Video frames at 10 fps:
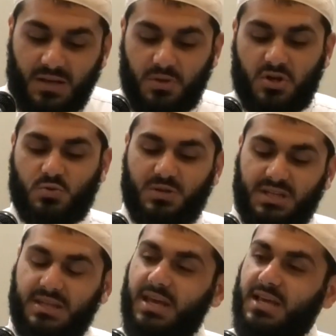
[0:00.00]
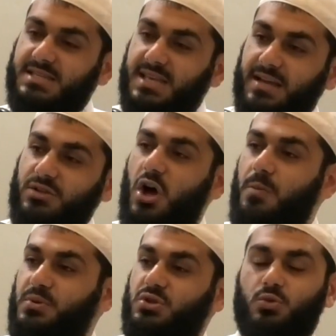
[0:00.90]
Because we did the exact
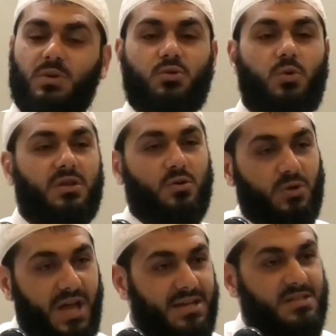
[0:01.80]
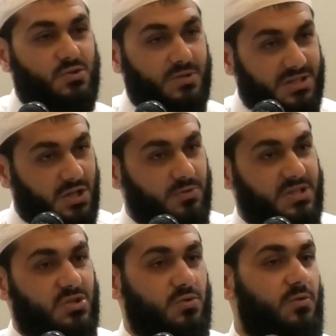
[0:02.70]
opposite what the Qur'an and Sunnah told
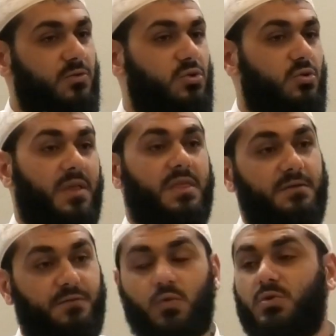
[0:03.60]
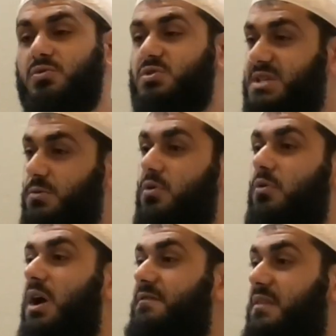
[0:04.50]
us to do, and therefore we
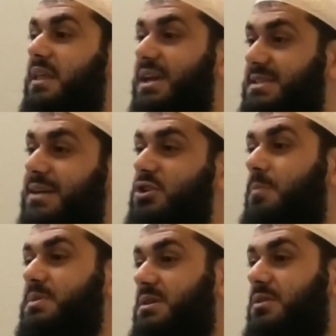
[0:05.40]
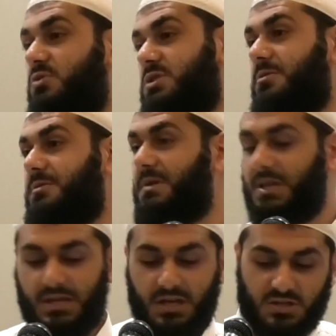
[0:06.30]
arrived at the exact opposite result.
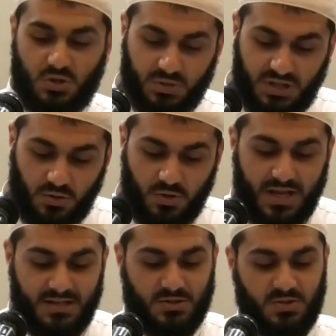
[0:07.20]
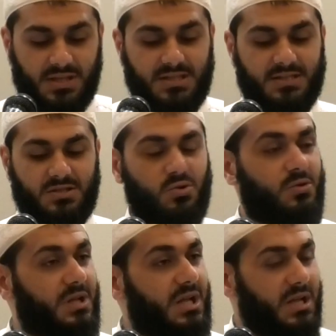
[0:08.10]
So what did the Qur'an and Sunnah tell us to
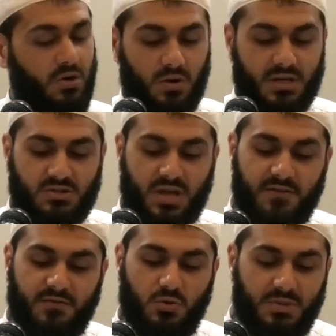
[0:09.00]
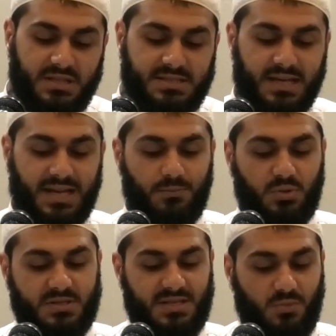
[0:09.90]
do? They want us to have humility and
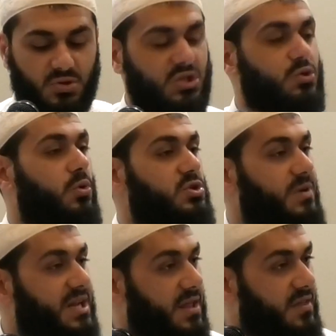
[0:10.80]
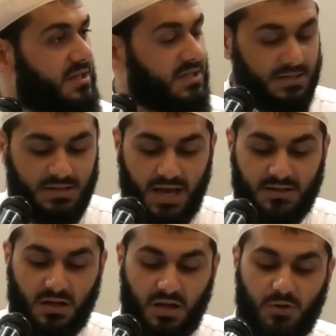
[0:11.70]
humbleness and mercy towards one another,
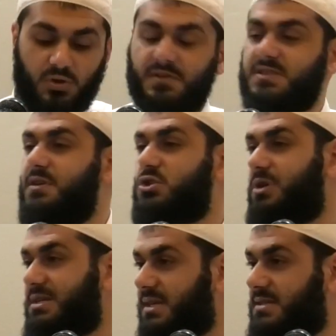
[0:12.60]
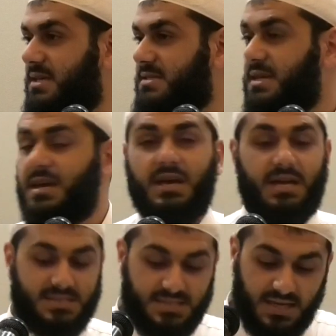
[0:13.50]
and Allah will give us victory and success.
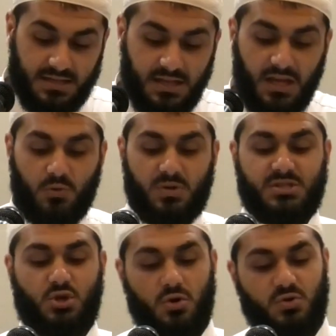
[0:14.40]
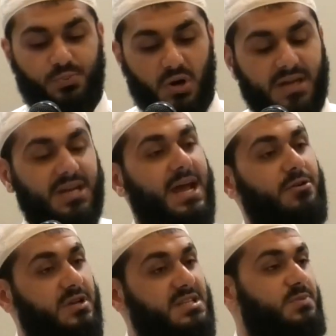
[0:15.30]
Instead, we chose pride and
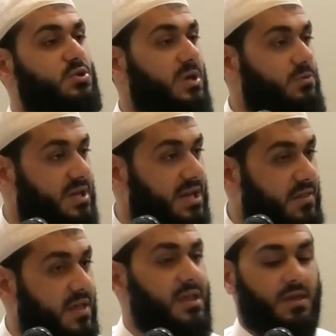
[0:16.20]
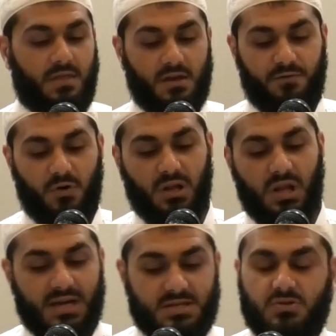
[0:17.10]
arrogance between one another, therefore
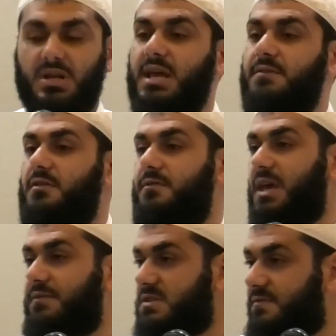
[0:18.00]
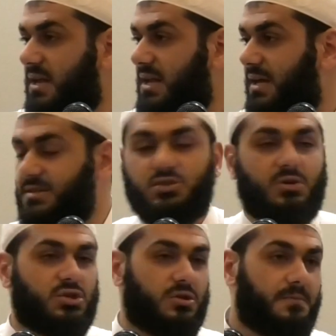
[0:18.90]
Allah Azza wa Jal gave us failure and
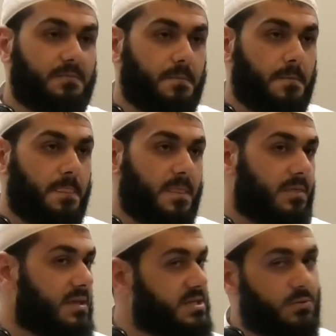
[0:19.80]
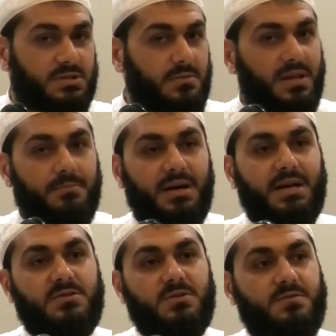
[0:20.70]
destruction. There's no one to blame but
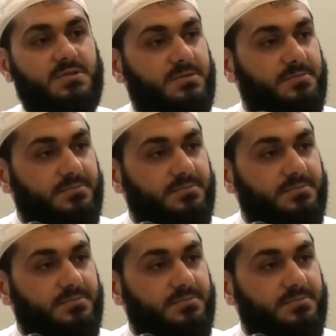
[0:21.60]
ourselves.